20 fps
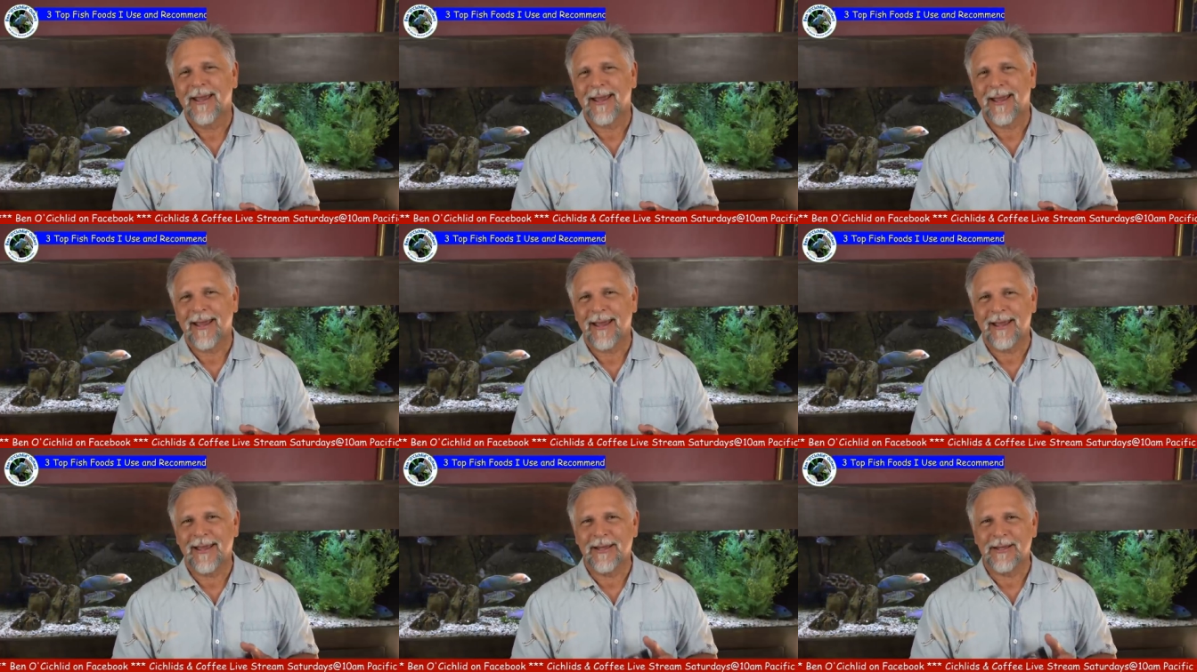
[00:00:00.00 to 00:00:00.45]

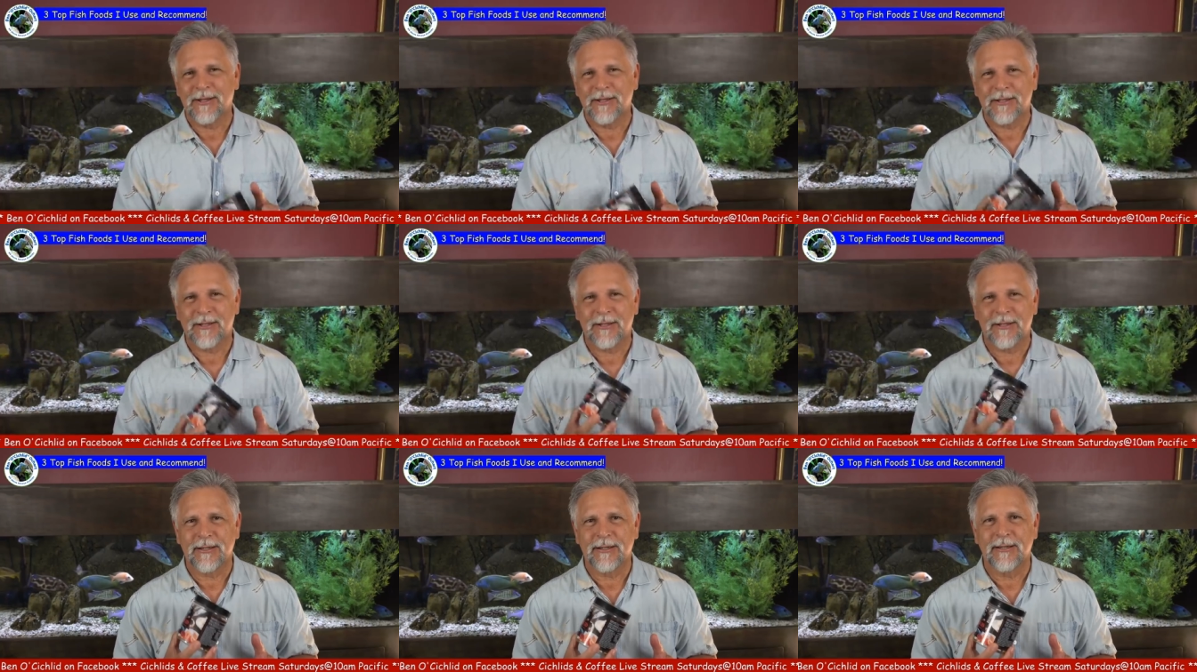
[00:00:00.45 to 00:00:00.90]

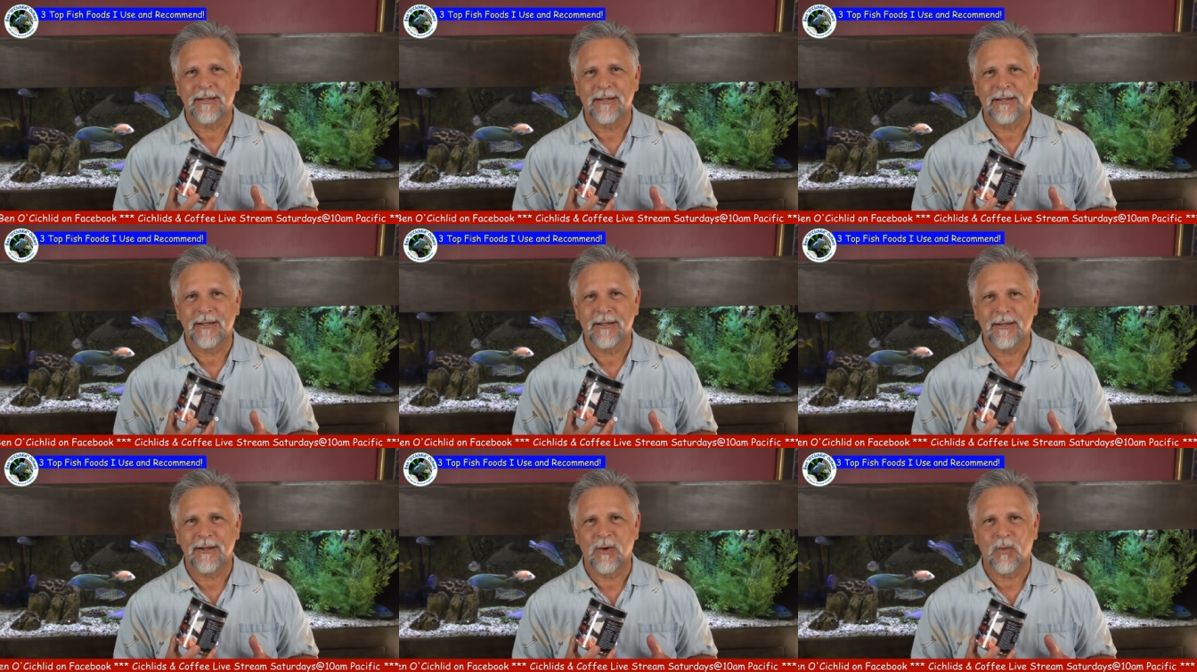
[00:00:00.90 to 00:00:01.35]
is
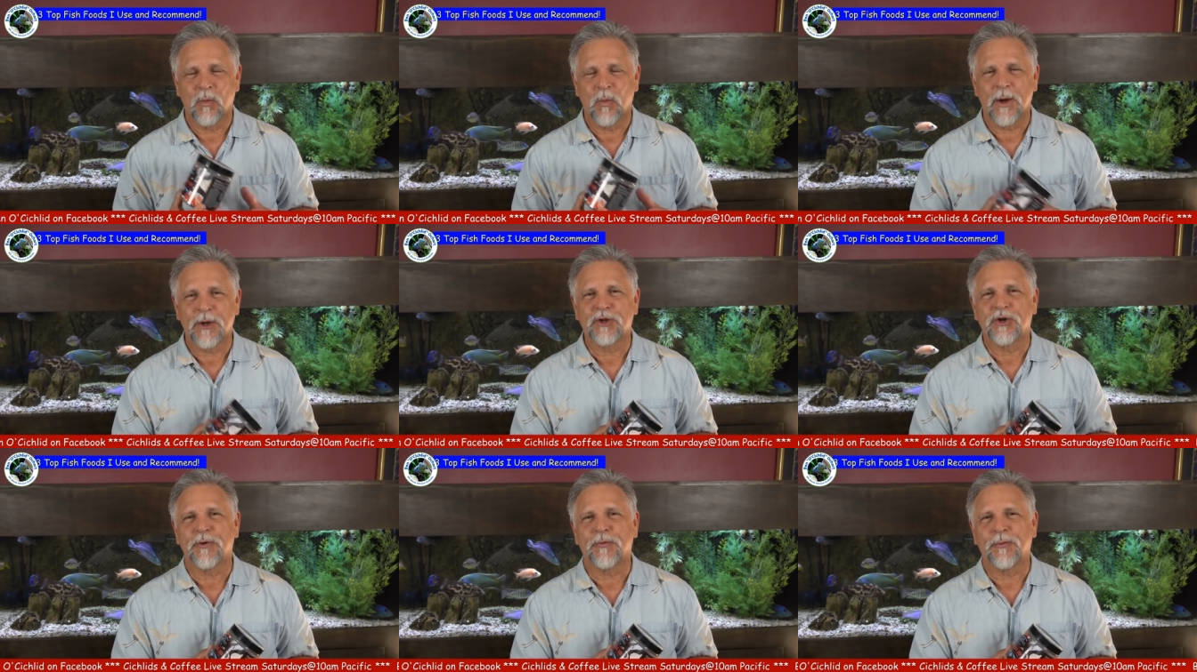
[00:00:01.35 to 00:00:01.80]

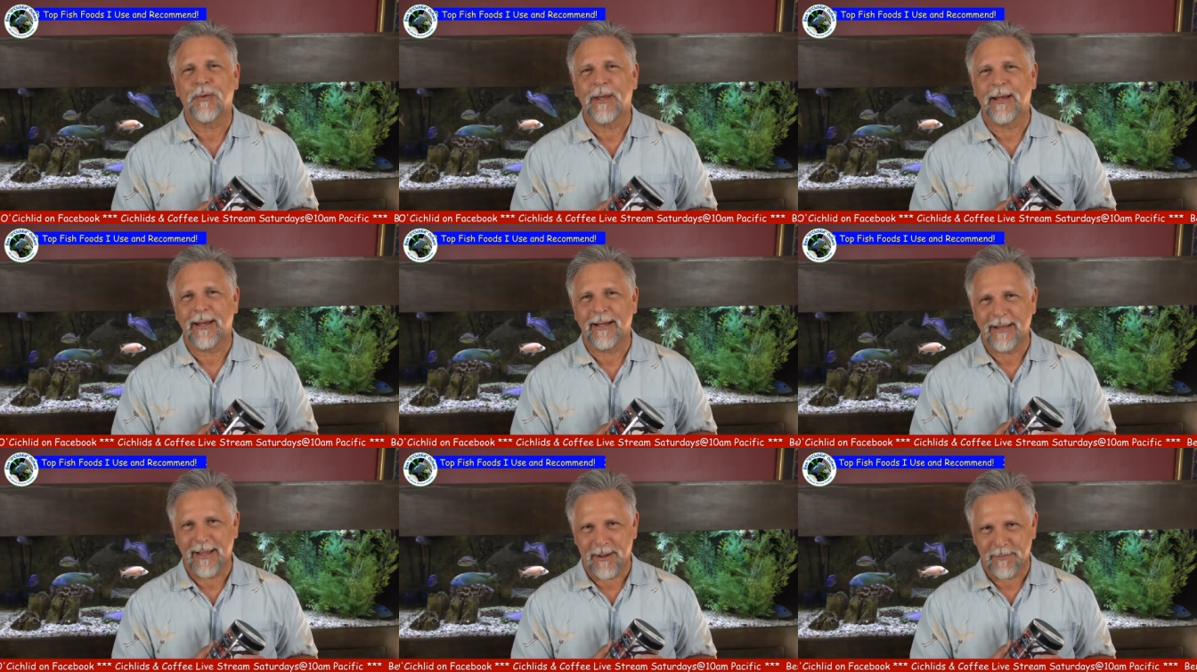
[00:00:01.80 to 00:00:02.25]
what you're
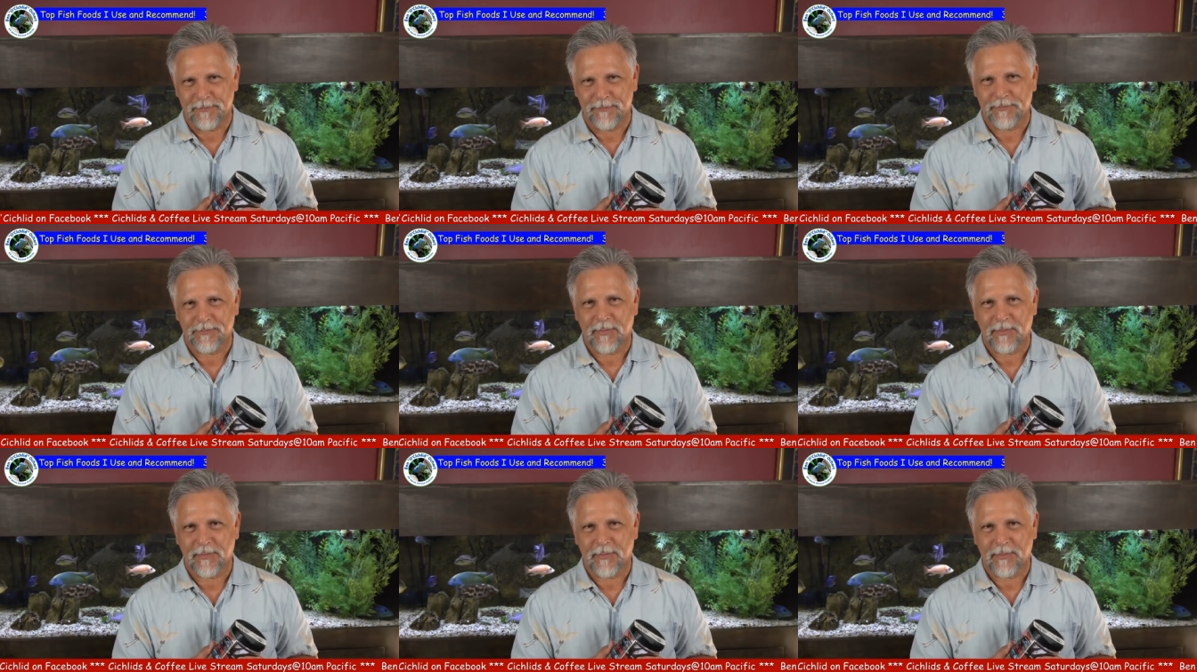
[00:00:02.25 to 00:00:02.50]
feeding them